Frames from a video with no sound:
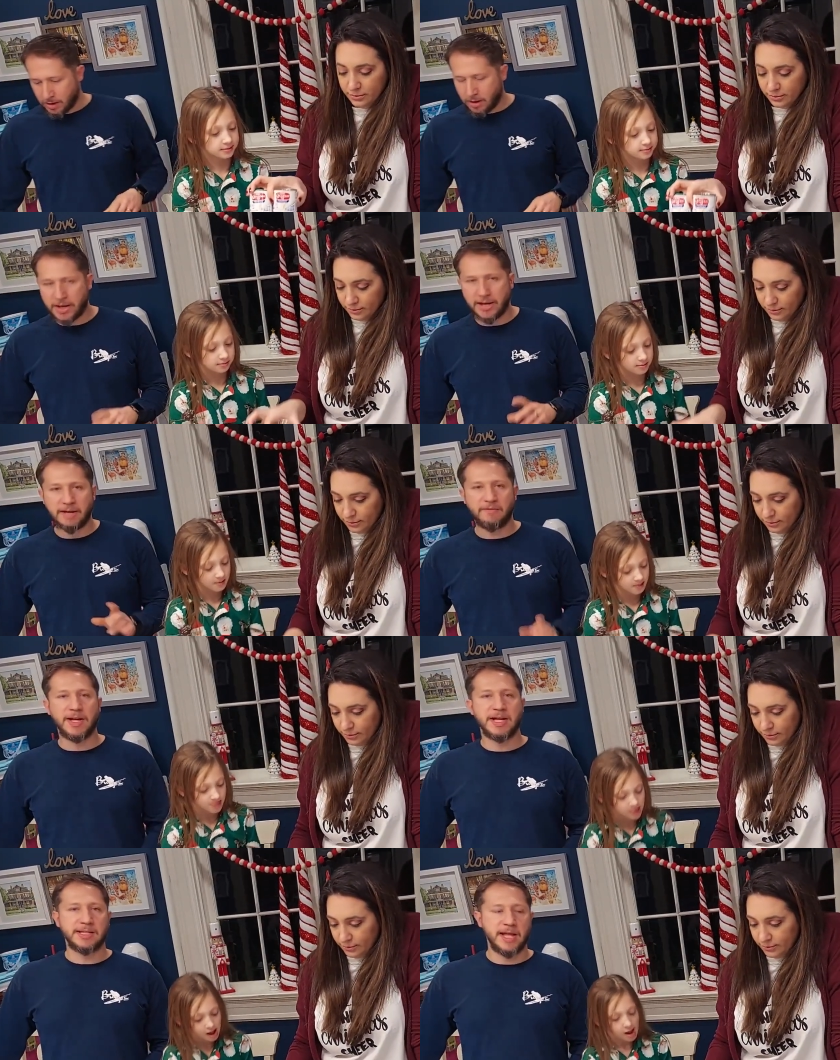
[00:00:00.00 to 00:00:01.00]
Speaker 1: Okay, if you
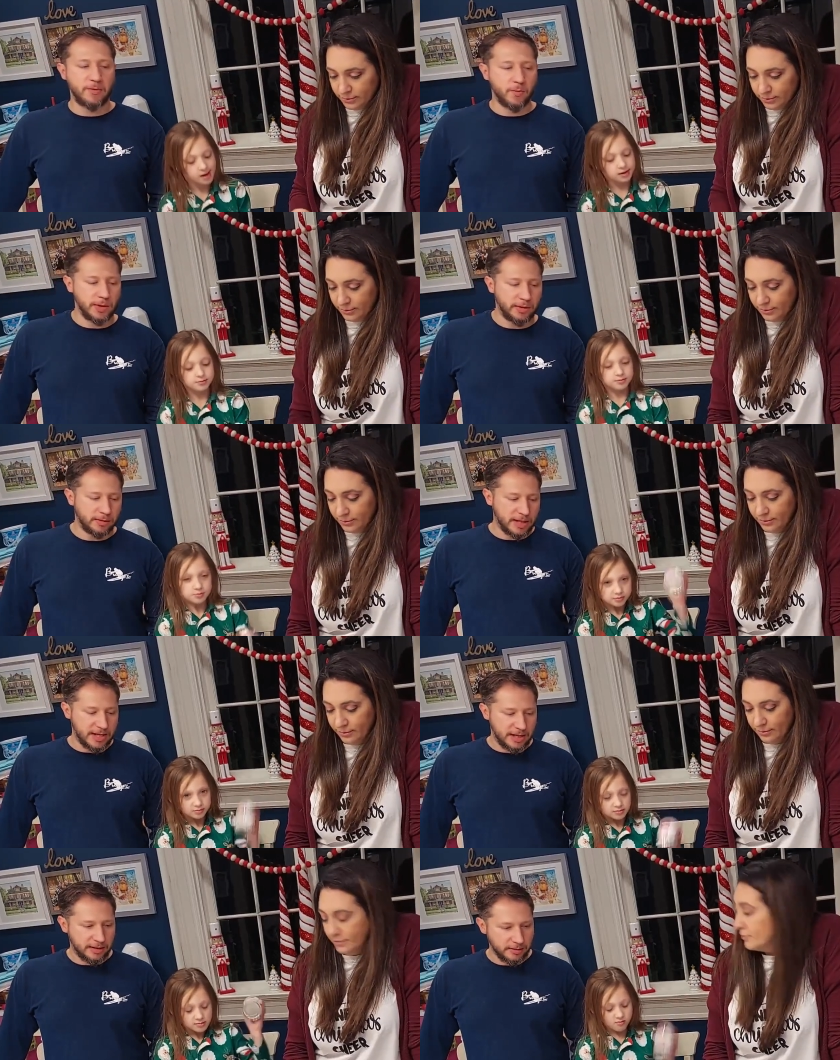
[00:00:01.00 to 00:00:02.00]
guys like, we'll
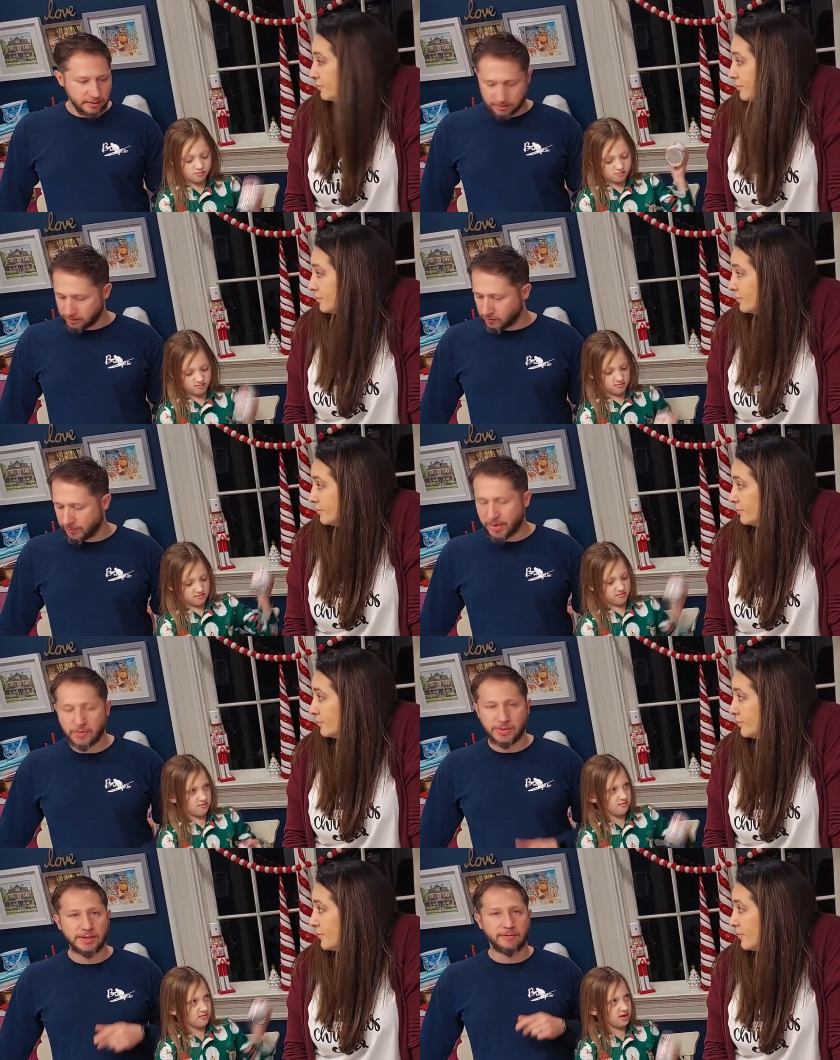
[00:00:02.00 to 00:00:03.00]
uh, we'll
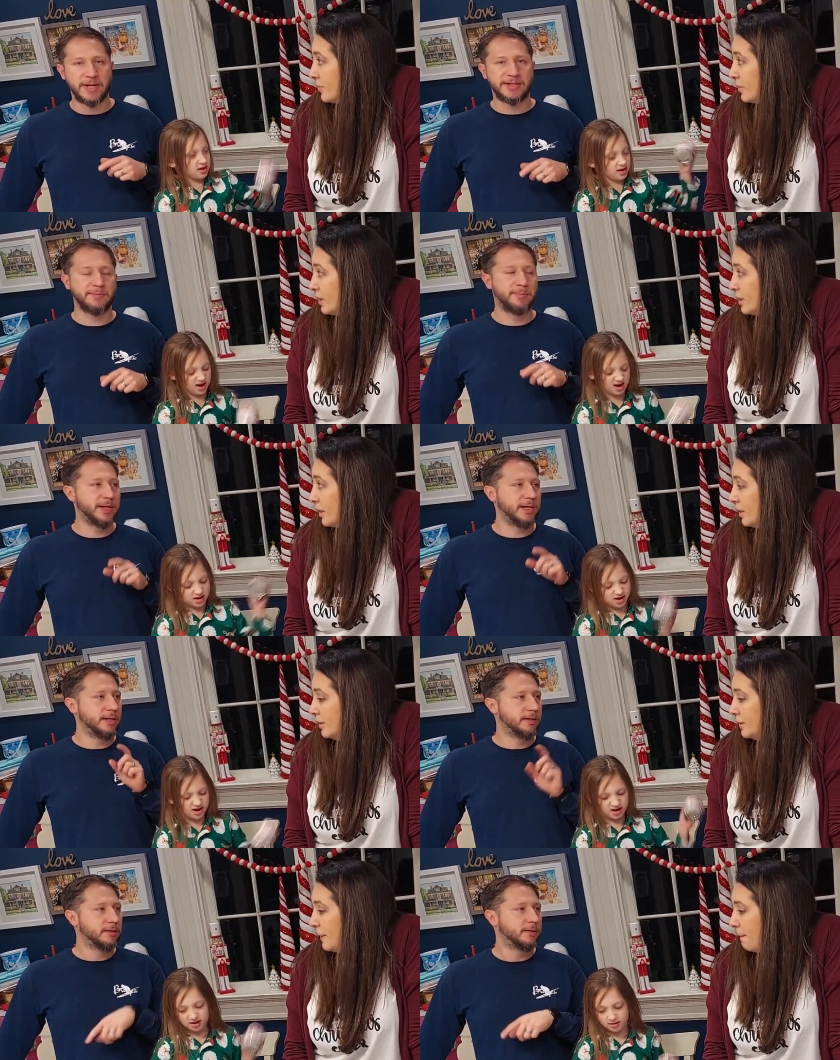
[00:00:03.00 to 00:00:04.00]
post the
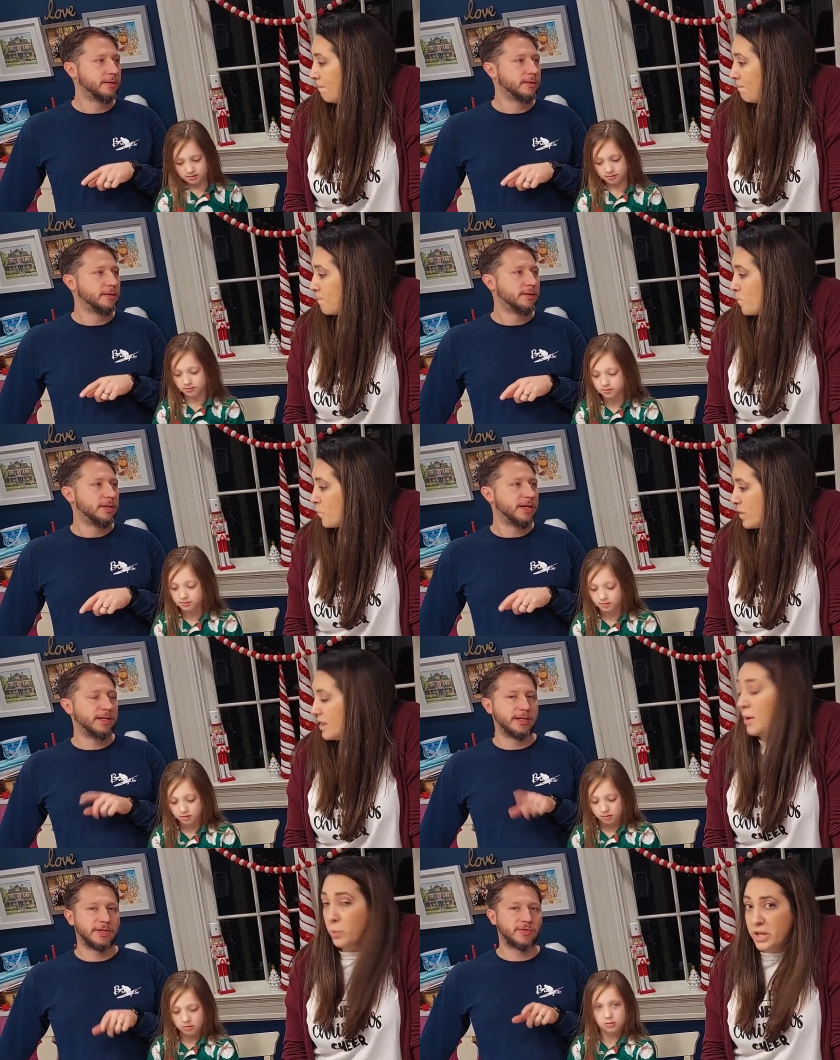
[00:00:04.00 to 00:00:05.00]
recipe
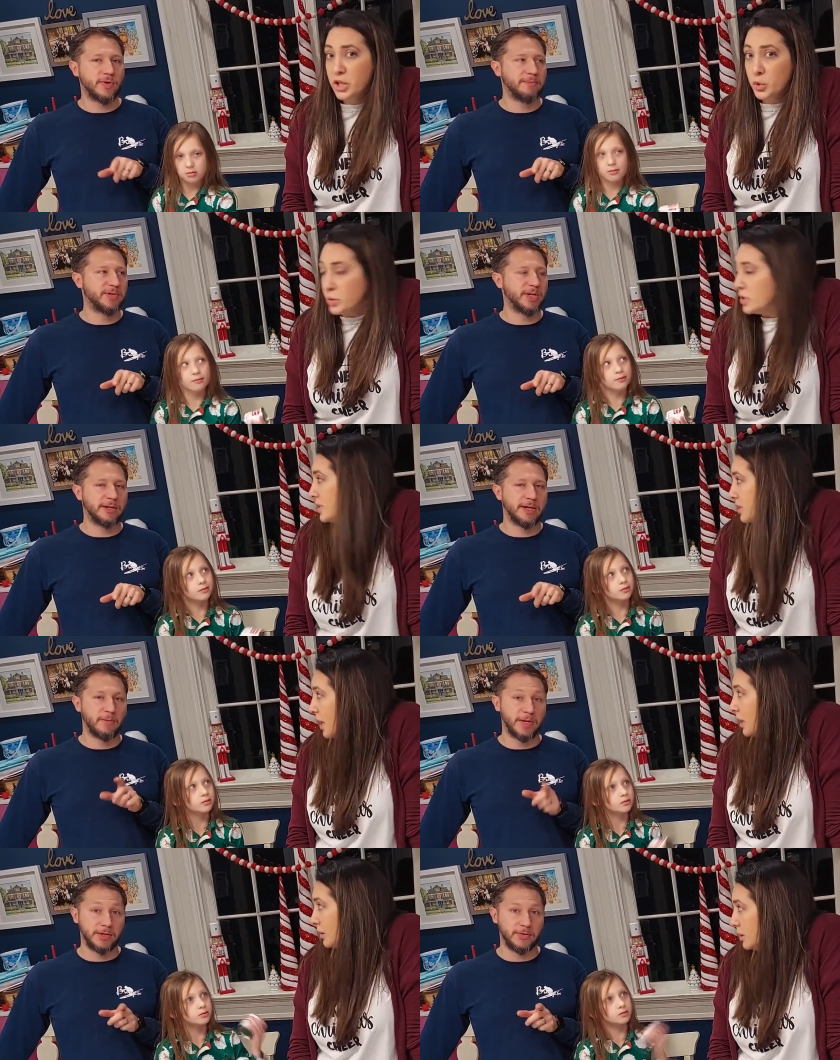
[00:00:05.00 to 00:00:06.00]
in that the description used,
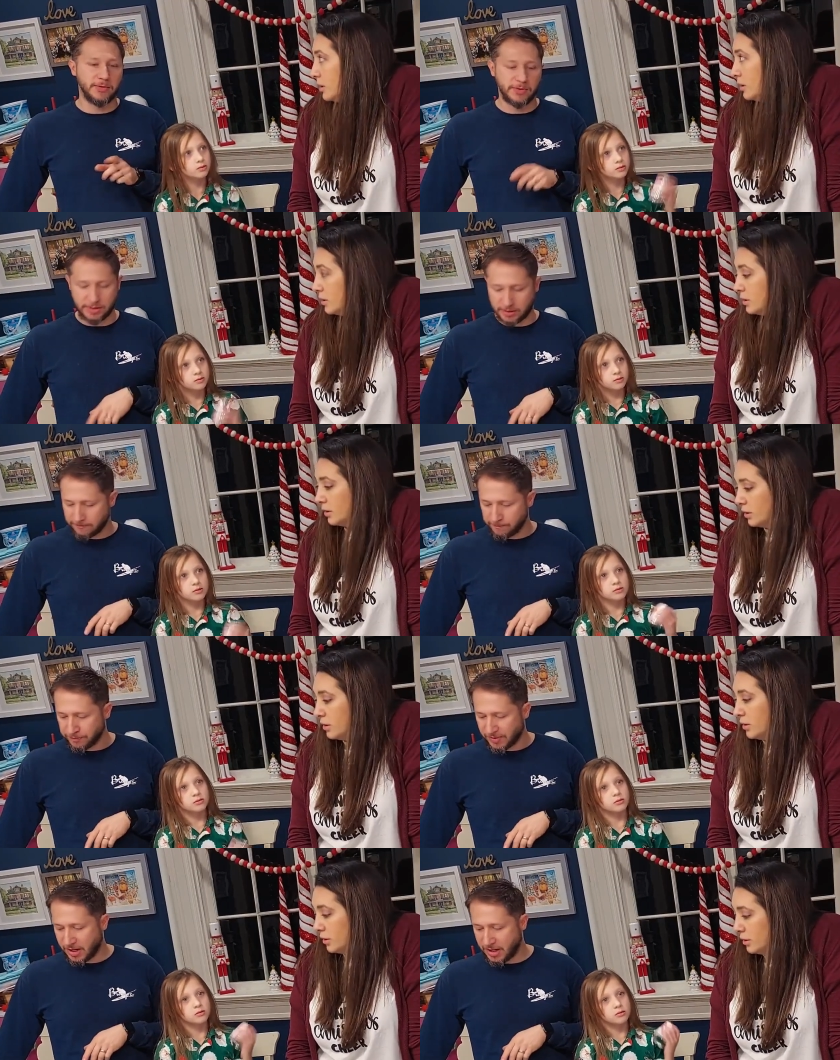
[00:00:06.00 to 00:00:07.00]
that we used,
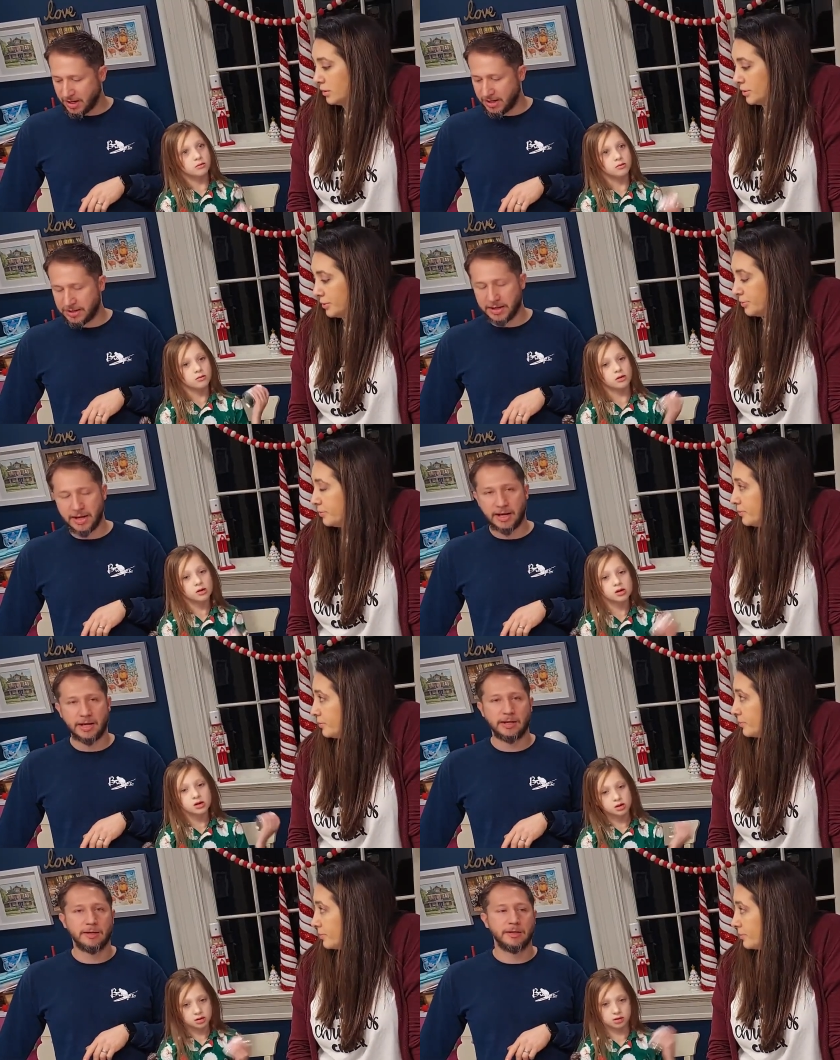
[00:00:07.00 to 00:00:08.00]
and
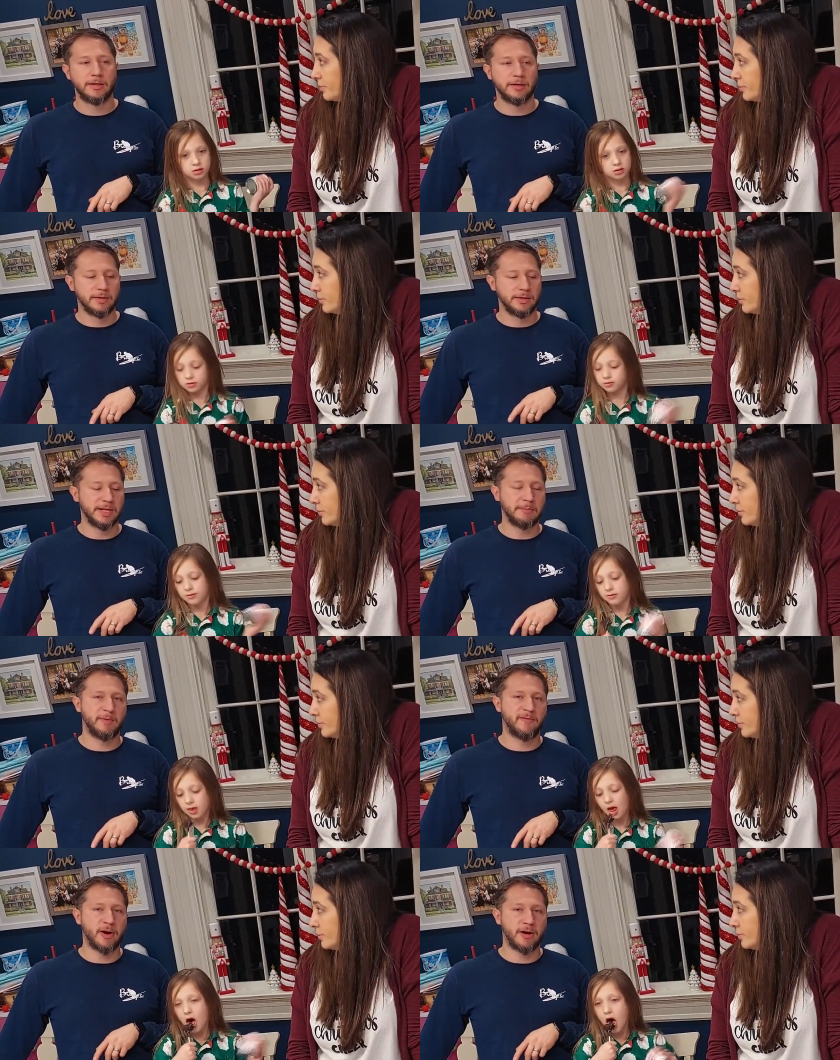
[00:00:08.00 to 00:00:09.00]
uh, some
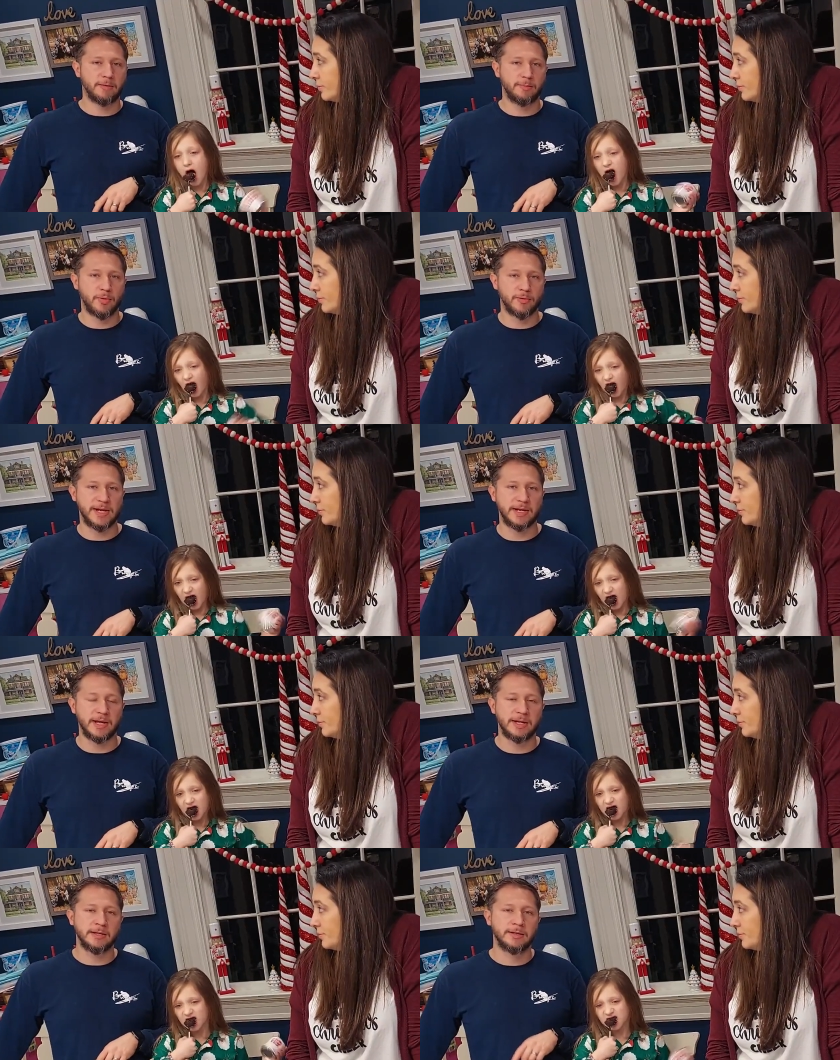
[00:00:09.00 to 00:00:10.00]
of our Puerto
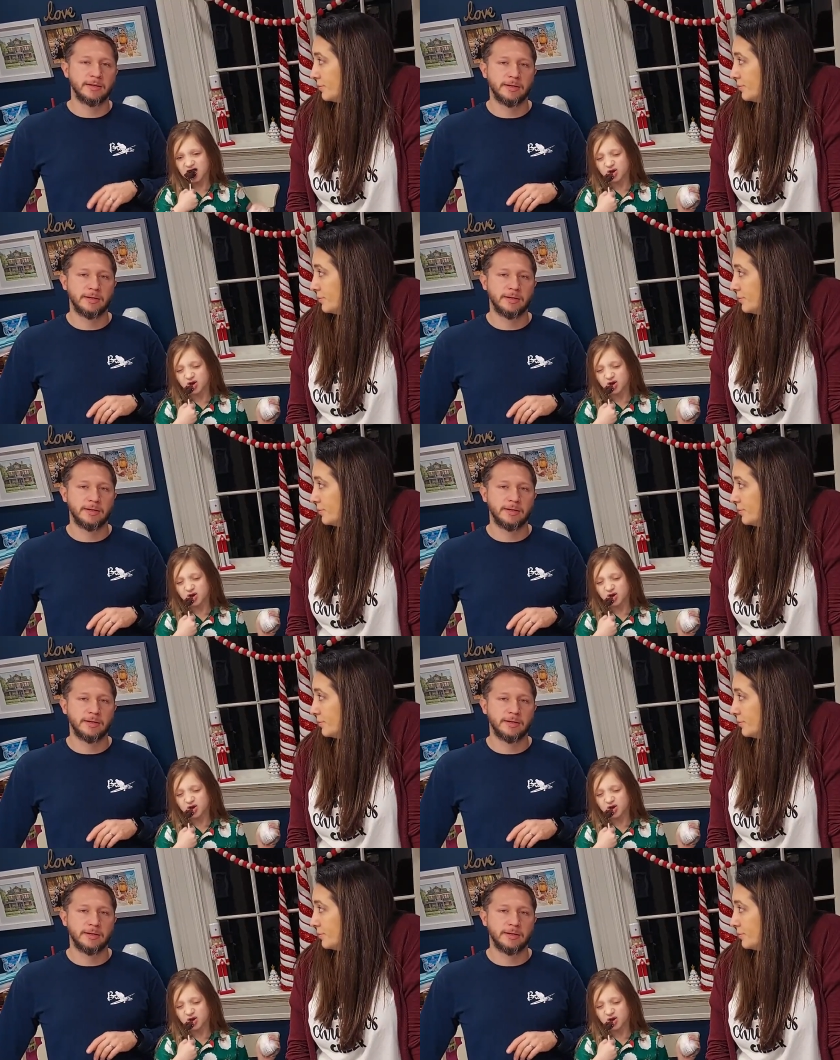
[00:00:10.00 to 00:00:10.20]
Rican